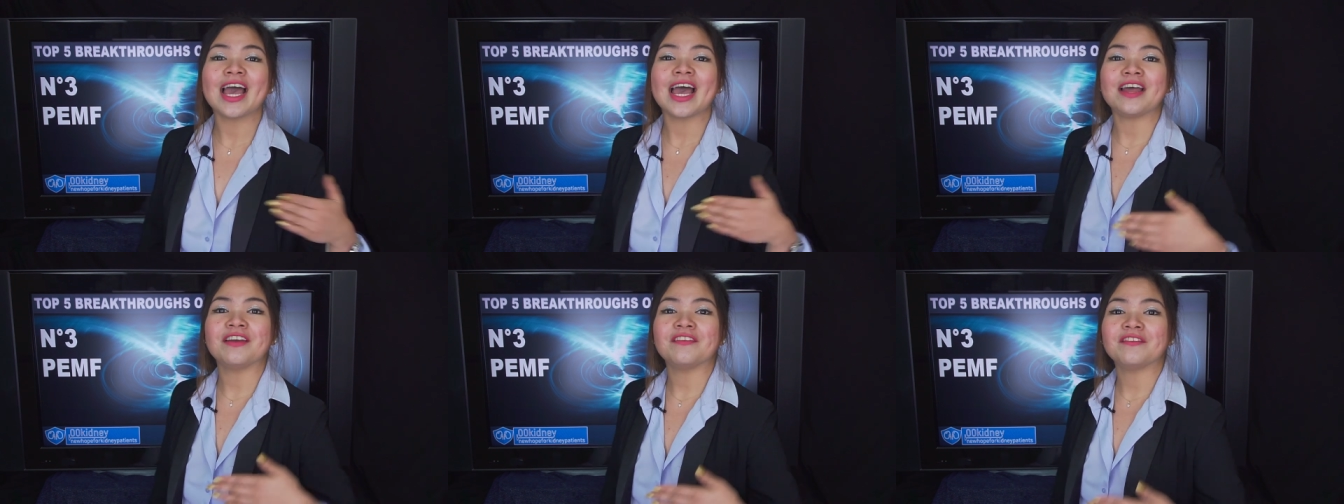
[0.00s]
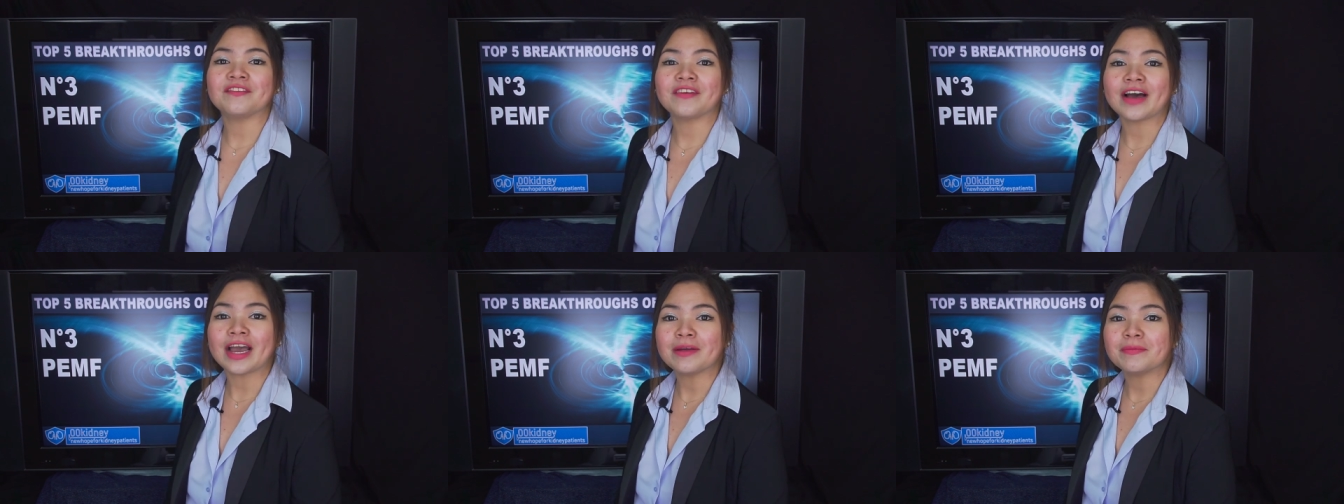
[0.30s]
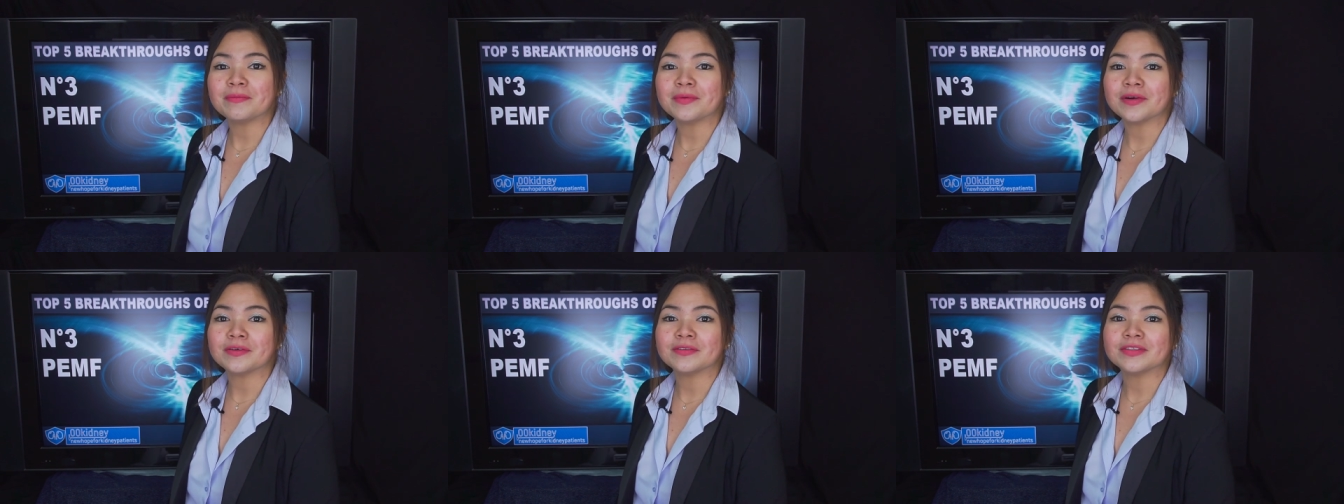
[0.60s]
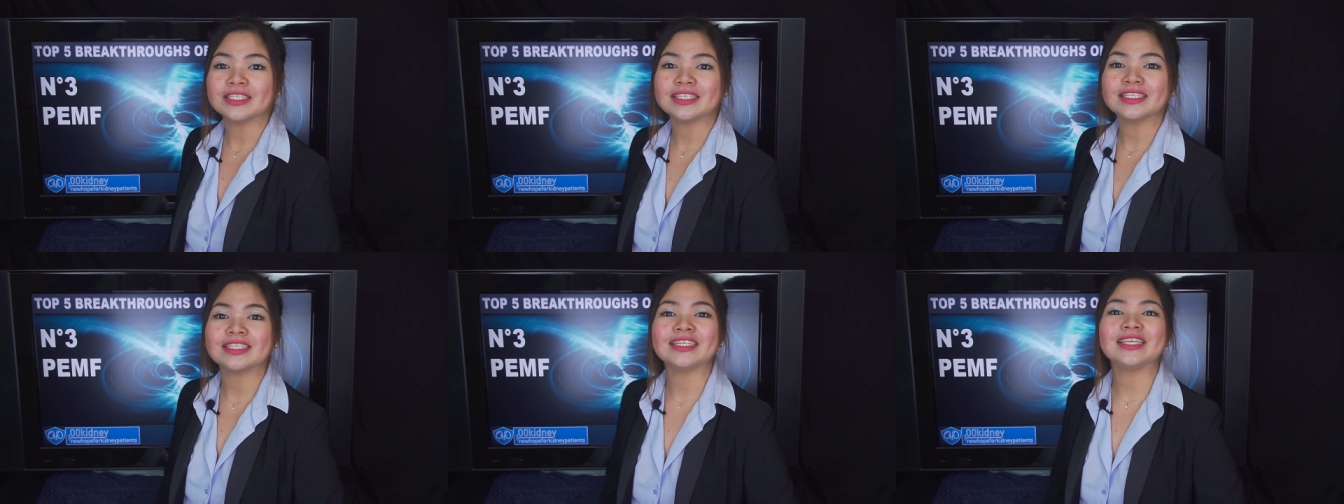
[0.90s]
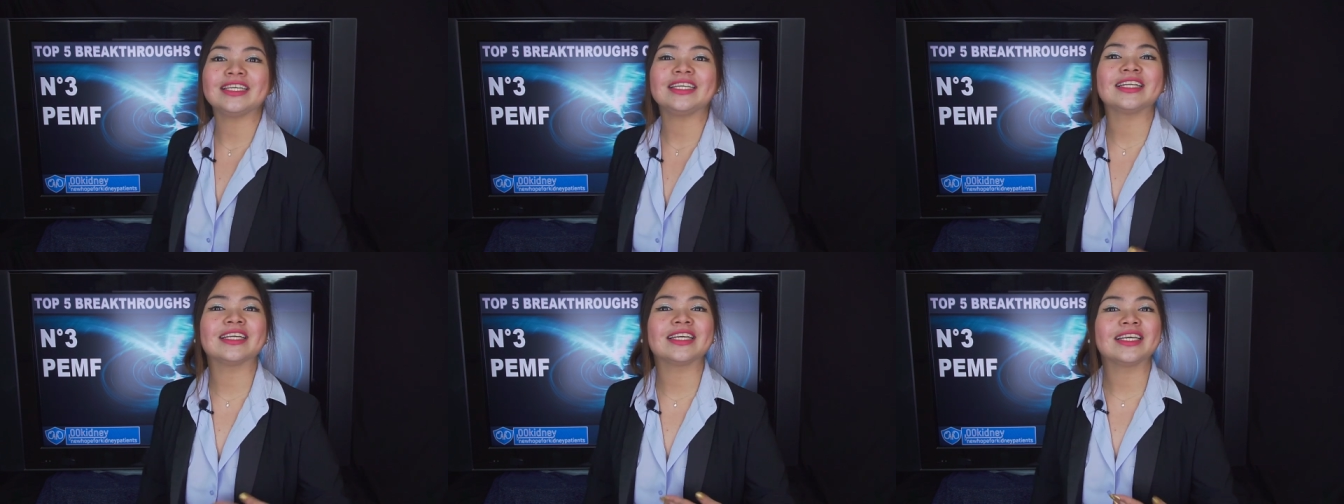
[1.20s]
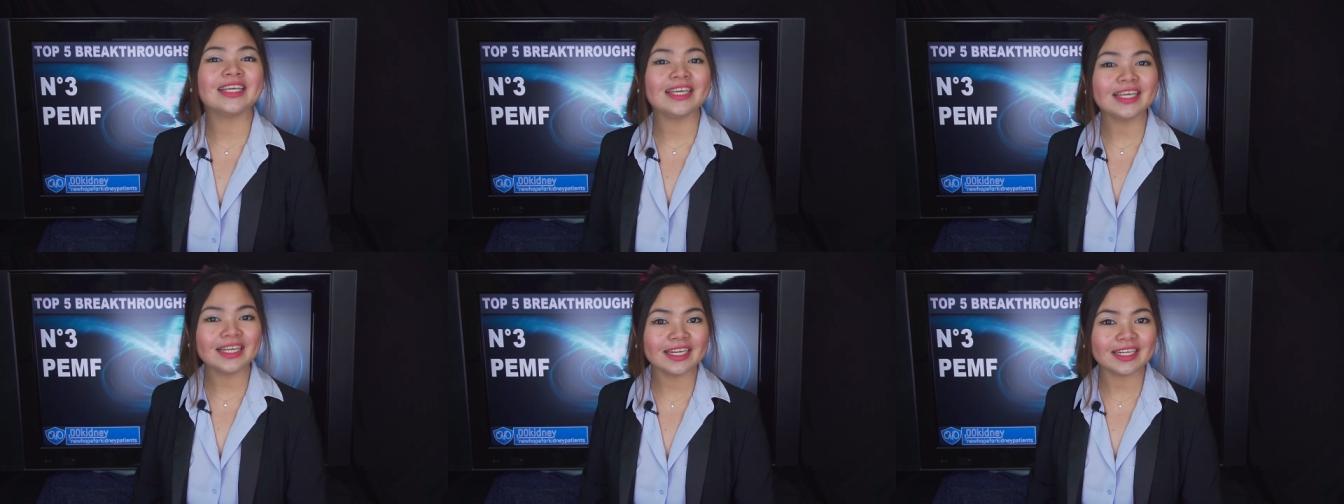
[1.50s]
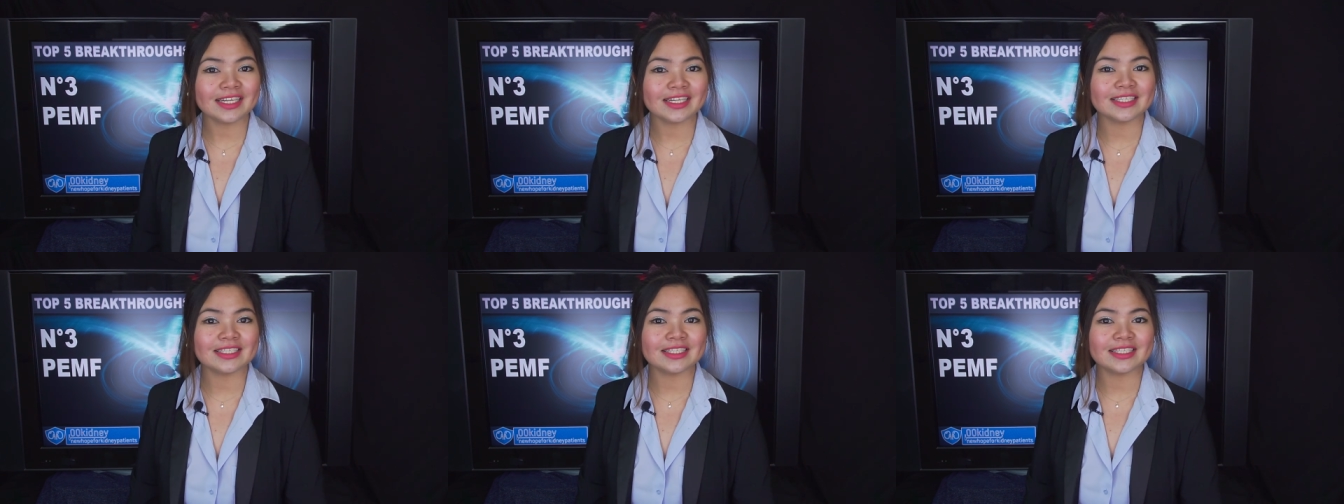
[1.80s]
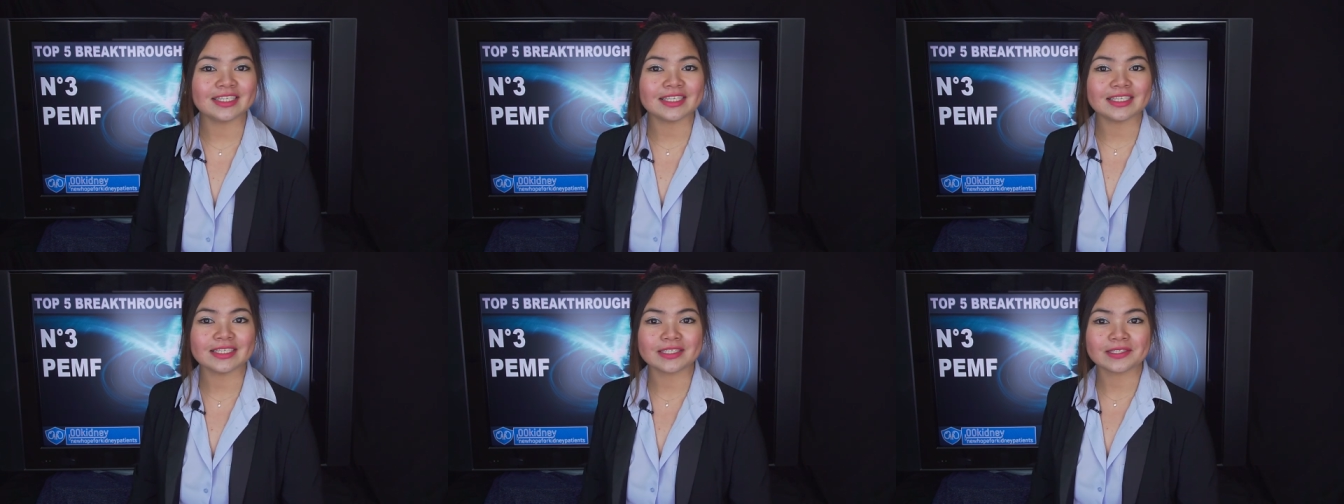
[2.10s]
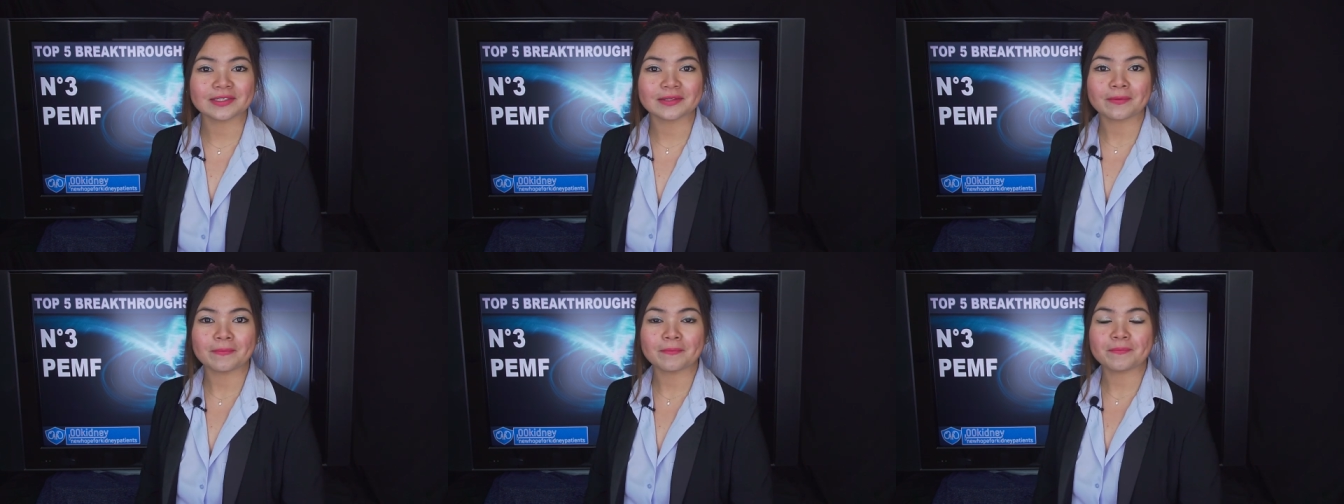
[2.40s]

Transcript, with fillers: and fibrosis in kidney disease.